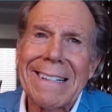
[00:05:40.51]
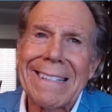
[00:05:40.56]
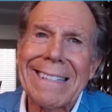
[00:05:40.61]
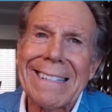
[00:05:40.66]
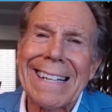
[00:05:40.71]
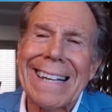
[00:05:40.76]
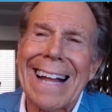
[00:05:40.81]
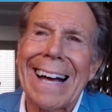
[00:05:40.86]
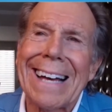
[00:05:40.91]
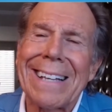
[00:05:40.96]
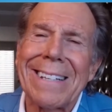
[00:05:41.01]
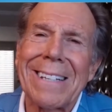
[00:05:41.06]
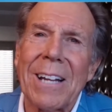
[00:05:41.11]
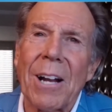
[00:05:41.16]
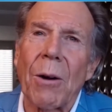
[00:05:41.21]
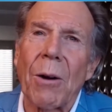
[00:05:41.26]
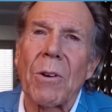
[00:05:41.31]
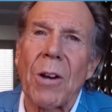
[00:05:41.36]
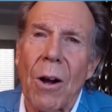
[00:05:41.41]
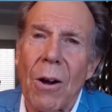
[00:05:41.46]
that I, you
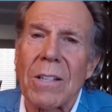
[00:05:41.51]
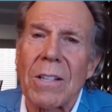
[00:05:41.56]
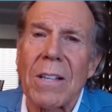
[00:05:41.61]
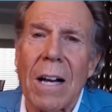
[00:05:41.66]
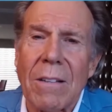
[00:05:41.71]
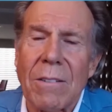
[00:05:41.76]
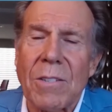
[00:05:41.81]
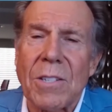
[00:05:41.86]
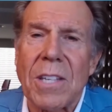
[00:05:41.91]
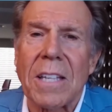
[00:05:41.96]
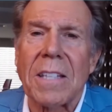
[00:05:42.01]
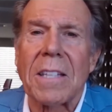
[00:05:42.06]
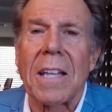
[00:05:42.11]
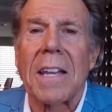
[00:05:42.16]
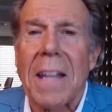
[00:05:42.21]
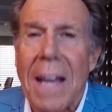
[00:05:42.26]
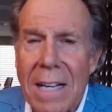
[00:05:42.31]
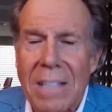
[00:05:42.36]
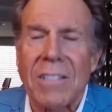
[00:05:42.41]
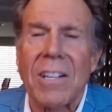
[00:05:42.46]
know, Kirk Douglas said, the
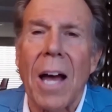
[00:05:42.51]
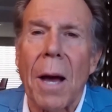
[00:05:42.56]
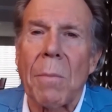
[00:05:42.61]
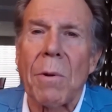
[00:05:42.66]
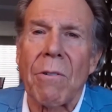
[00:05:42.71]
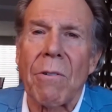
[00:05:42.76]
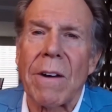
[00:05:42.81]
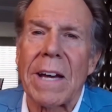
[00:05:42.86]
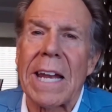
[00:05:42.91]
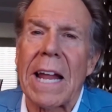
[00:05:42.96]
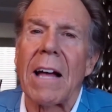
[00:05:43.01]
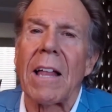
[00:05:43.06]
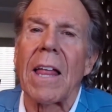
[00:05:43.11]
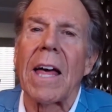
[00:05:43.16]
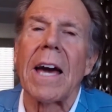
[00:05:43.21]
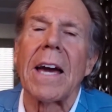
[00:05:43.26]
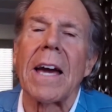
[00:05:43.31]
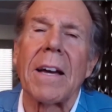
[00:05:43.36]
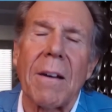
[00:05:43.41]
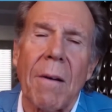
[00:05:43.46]
next time you're in
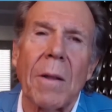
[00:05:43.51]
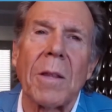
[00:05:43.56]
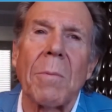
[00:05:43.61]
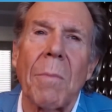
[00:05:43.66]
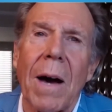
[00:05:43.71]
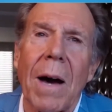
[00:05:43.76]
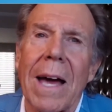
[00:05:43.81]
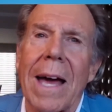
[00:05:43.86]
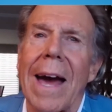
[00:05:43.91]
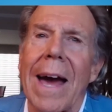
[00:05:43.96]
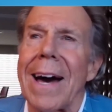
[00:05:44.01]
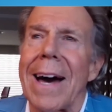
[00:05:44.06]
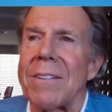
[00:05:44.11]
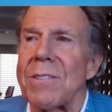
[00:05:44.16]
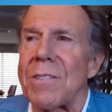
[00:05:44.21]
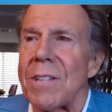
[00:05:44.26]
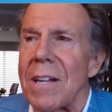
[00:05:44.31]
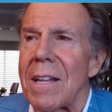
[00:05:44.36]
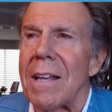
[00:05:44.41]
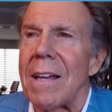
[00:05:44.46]
LA, come to my
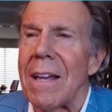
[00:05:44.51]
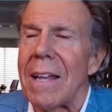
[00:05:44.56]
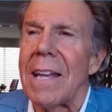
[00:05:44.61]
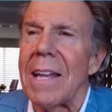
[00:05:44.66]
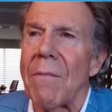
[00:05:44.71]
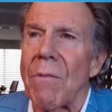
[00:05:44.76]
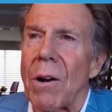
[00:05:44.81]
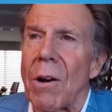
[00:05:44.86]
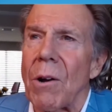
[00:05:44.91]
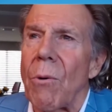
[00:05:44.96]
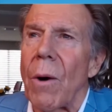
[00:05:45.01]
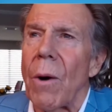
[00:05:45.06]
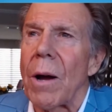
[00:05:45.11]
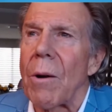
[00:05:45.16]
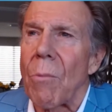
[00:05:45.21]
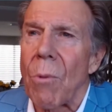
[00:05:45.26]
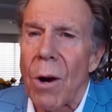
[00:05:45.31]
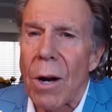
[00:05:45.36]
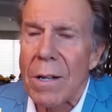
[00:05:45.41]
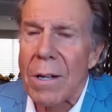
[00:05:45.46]
house, and it never
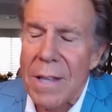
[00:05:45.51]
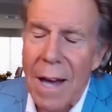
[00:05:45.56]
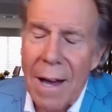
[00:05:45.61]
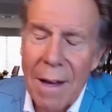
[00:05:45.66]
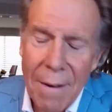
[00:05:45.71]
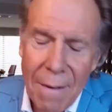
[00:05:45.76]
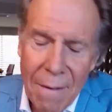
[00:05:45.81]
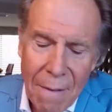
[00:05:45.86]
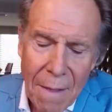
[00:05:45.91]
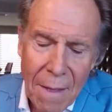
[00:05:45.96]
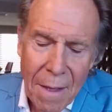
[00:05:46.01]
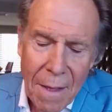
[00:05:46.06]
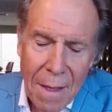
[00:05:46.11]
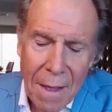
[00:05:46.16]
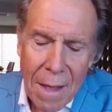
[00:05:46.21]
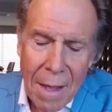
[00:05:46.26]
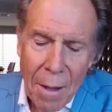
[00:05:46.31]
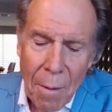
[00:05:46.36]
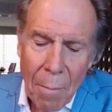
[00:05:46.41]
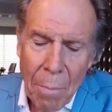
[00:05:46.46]
quite worked out.
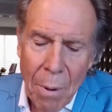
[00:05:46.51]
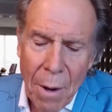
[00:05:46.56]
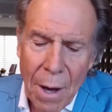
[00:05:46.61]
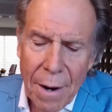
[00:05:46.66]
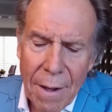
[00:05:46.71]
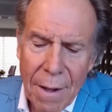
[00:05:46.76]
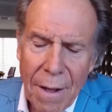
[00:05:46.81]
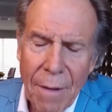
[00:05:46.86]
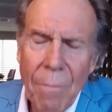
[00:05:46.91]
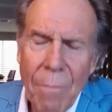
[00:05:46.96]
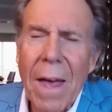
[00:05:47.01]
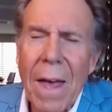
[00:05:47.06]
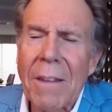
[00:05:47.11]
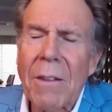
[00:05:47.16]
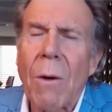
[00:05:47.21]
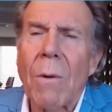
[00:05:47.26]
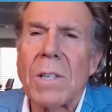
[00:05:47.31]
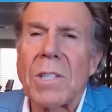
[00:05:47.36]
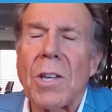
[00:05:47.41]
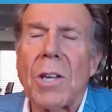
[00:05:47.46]
But I
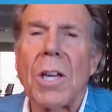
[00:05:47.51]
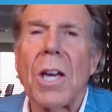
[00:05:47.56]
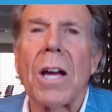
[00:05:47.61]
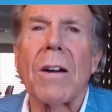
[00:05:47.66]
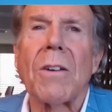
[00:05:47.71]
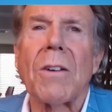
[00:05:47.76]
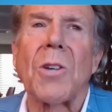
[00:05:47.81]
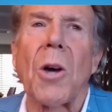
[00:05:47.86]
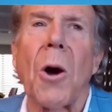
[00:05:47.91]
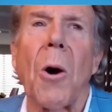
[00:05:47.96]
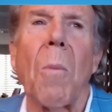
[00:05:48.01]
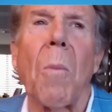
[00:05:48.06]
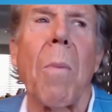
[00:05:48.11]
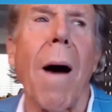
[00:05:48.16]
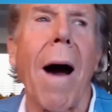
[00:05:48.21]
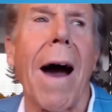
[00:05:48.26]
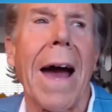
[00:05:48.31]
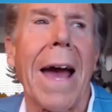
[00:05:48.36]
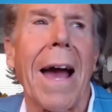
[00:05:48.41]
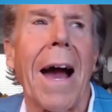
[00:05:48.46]
know as the years go
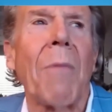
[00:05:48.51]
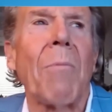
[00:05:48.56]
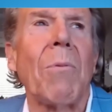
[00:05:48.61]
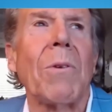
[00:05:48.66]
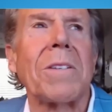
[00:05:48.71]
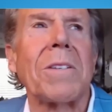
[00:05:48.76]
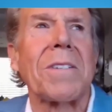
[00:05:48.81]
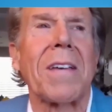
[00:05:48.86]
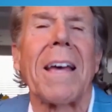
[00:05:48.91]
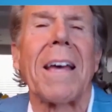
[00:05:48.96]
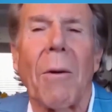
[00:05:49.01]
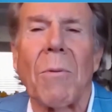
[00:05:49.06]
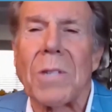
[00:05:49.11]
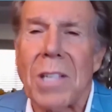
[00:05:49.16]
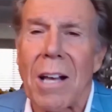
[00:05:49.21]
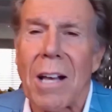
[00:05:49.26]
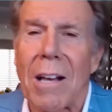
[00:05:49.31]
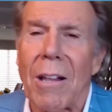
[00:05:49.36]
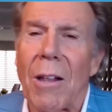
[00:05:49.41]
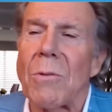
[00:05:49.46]
by, I wouldn't say I
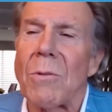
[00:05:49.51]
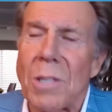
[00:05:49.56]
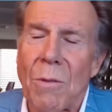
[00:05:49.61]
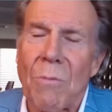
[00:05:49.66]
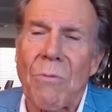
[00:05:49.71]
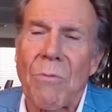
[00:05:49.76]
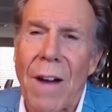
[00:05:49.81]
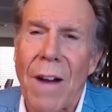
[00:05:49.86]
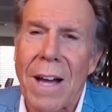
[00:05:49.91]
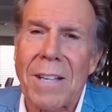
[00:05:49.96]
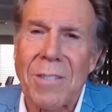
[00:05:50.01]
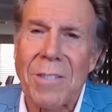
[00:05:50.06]
was close to Frank